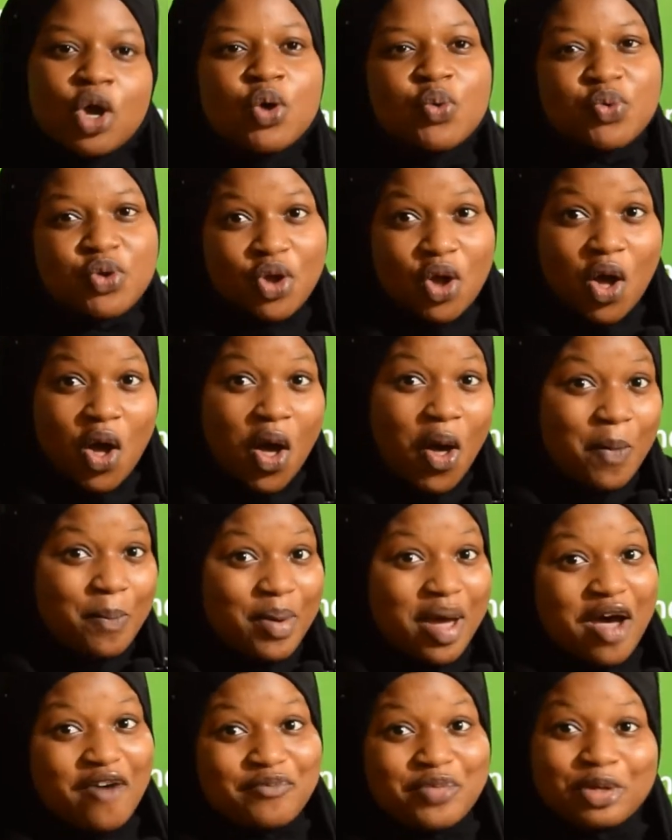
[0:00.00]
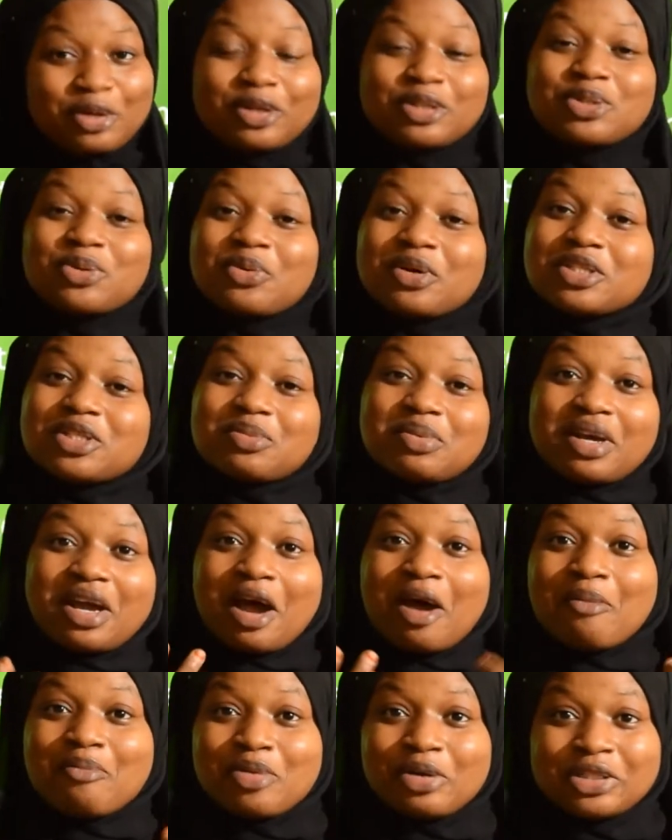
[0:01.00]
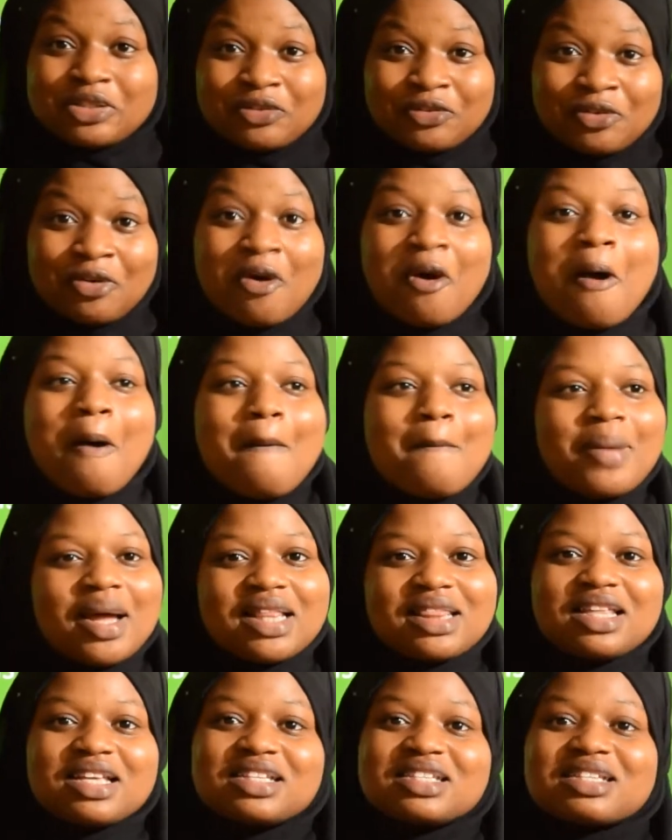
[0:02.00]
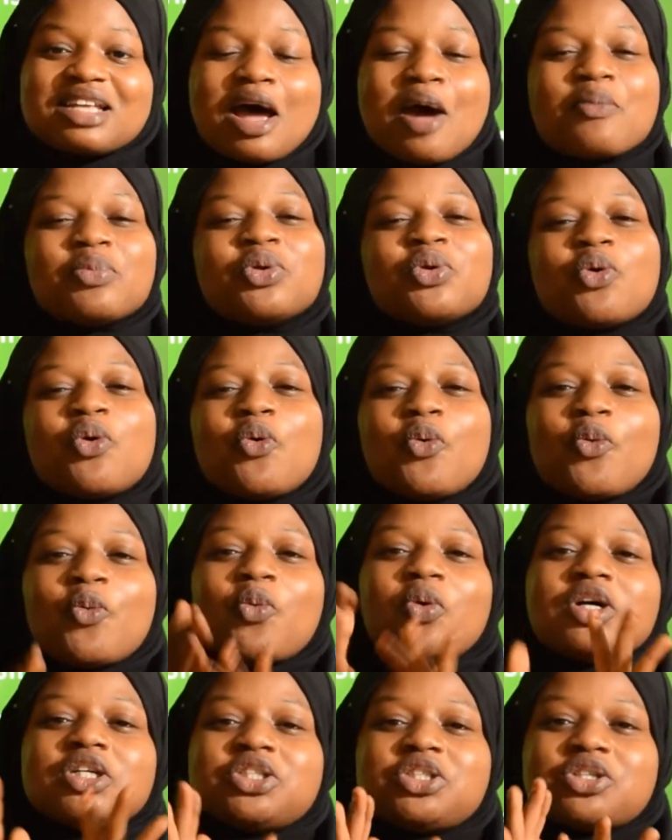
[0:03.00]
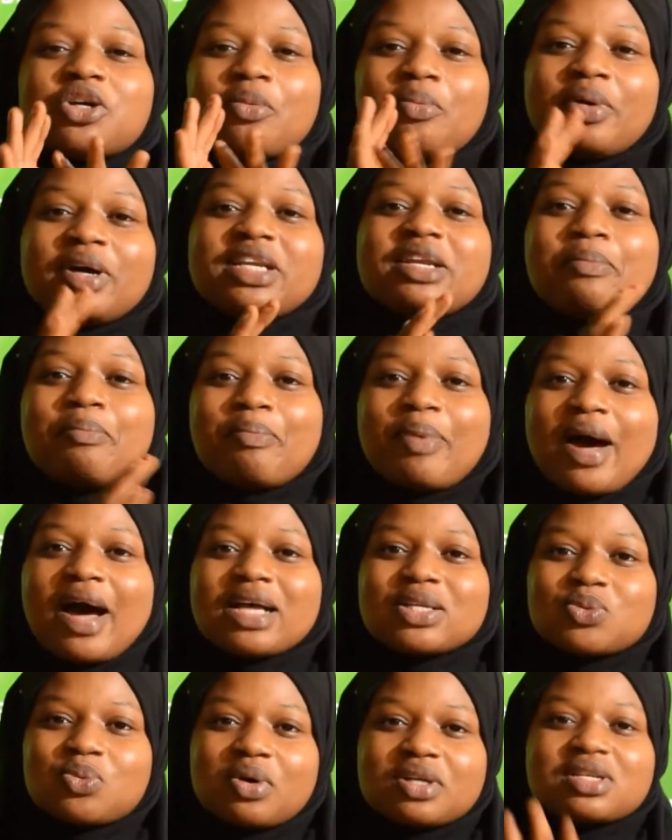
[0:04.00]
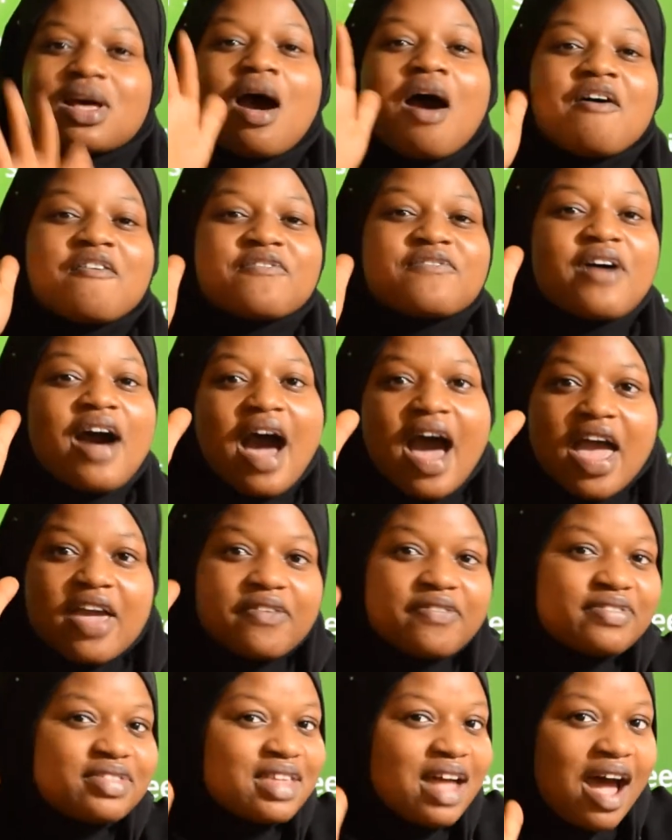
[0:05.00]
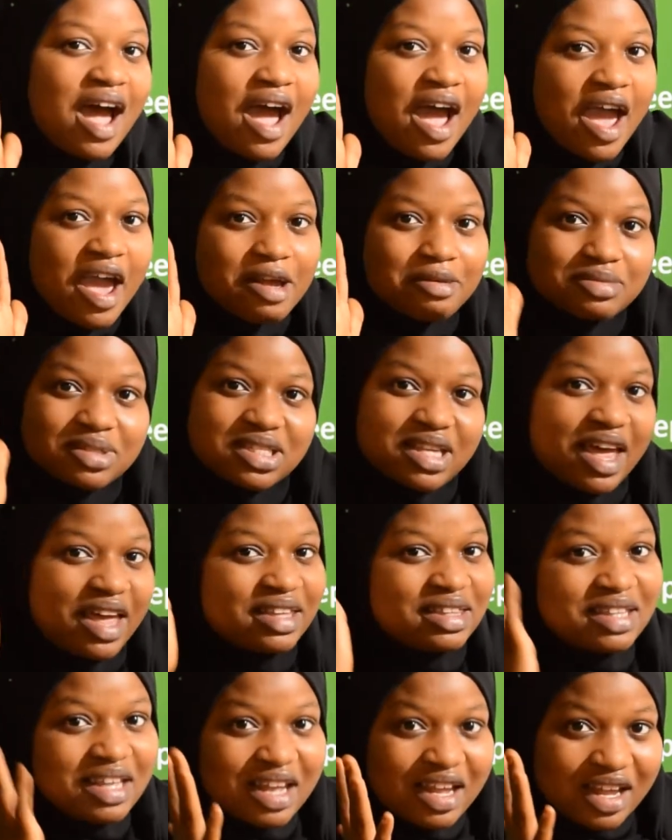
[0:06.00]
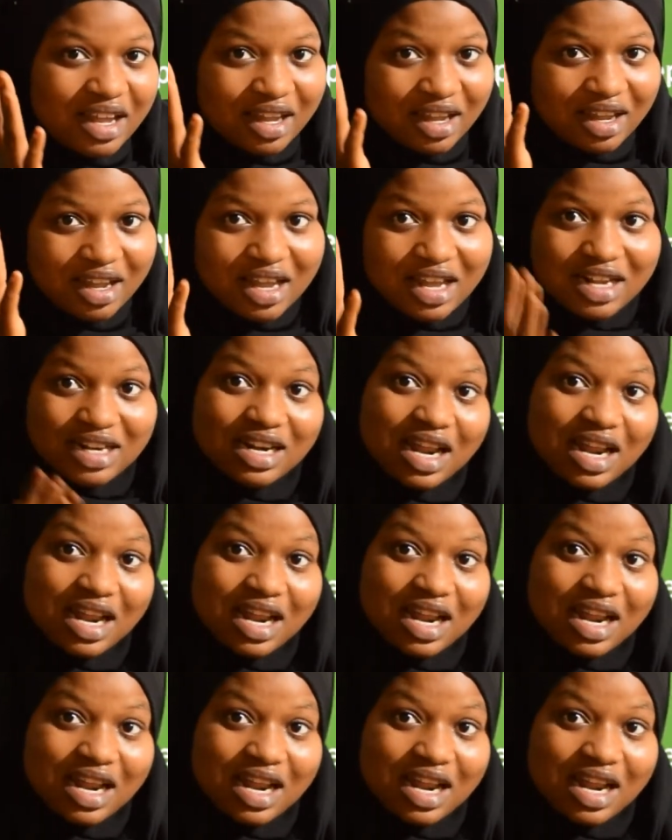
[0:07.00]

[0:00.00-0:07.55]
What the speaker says: We all bath because we want to become beautiful. But this time you wash your body parts what? 5 times a day.